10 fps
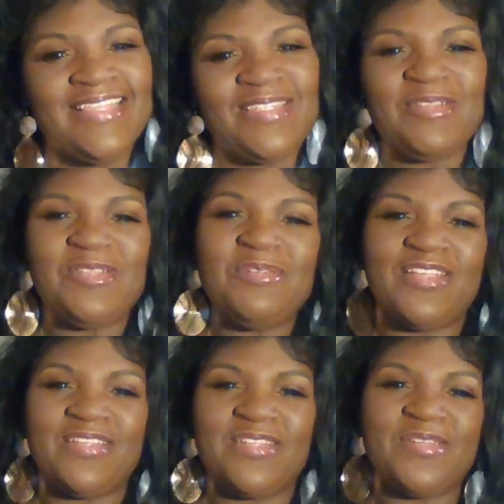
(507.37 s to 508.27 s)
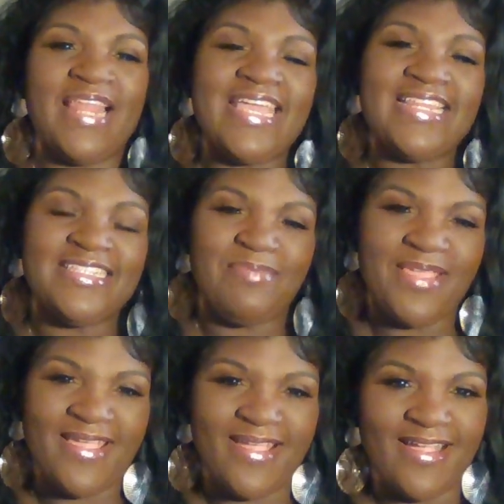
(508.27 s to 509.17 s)
So you you ladies
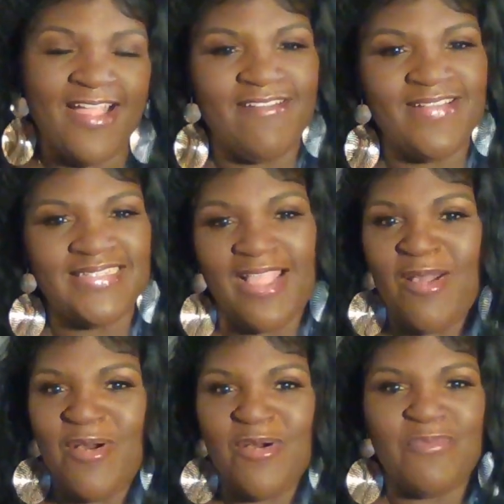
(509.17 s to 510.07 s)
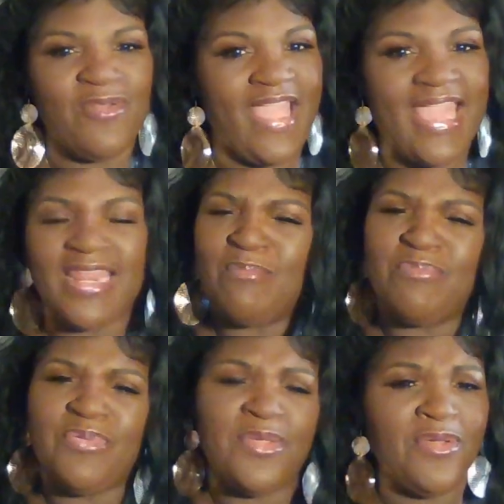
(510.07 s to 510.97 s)
be encouraged. I hope you had a
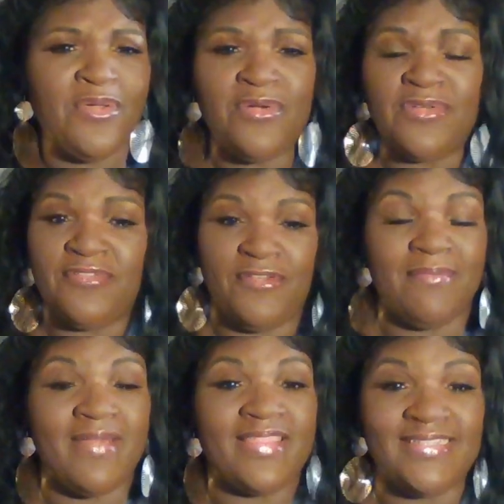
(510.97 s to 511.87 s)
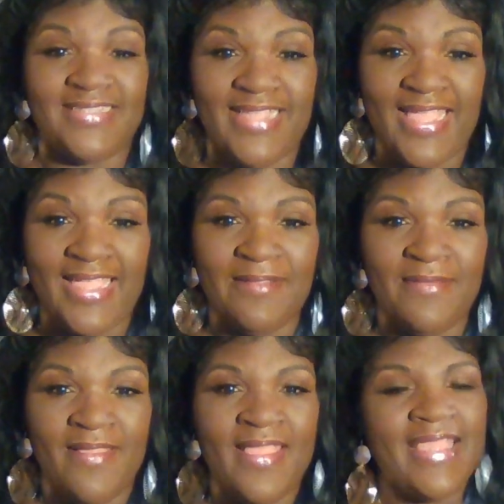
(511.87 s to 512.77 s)
beautiful Mother's Day.
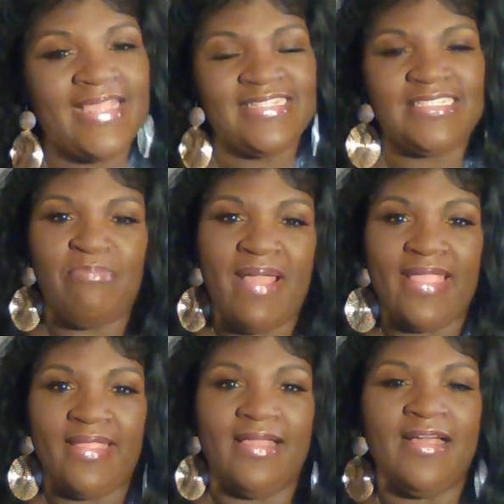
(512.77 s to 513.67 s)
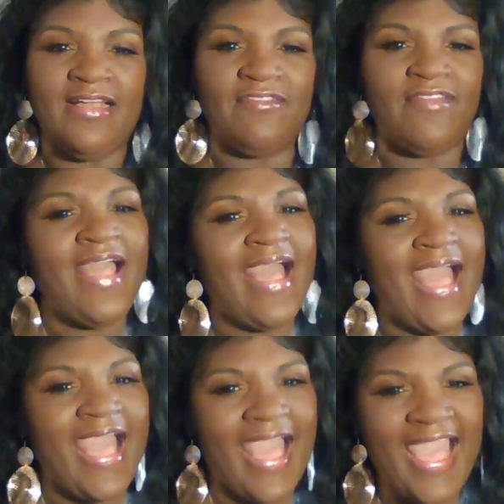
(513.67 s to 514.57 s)
In spite of
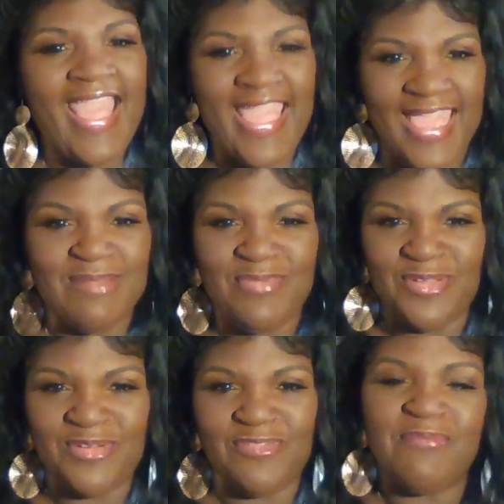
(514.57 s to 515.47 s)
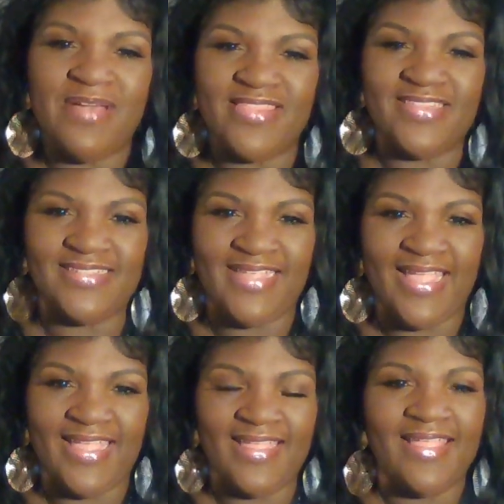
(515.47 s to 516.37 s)
I had a beautiful Mother's
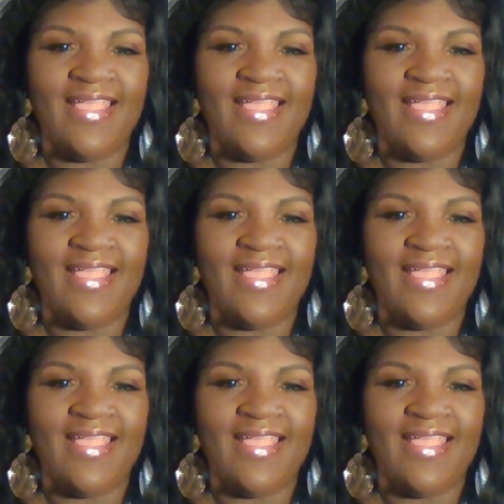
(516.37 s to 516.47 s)
Day.